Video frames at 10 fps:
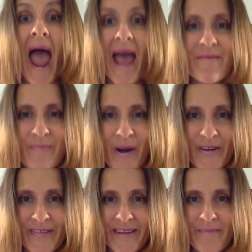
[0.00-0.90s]
and
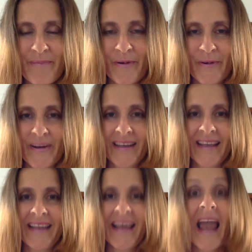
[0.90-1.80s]
most
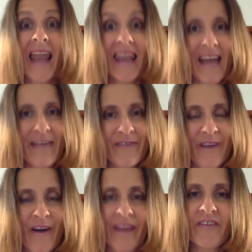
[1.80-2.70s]
importantly, love
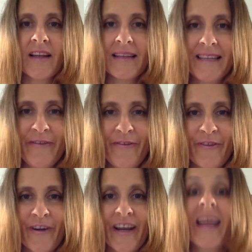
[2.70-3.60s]
life, live
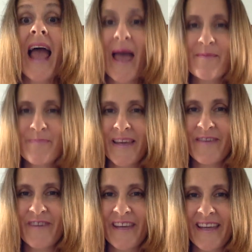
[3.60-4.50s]
free, and
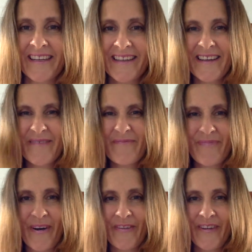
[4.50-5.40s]
be vegan.
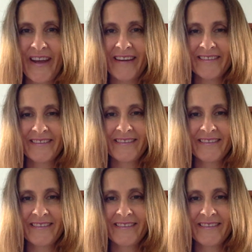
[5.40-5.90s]
Bye for now.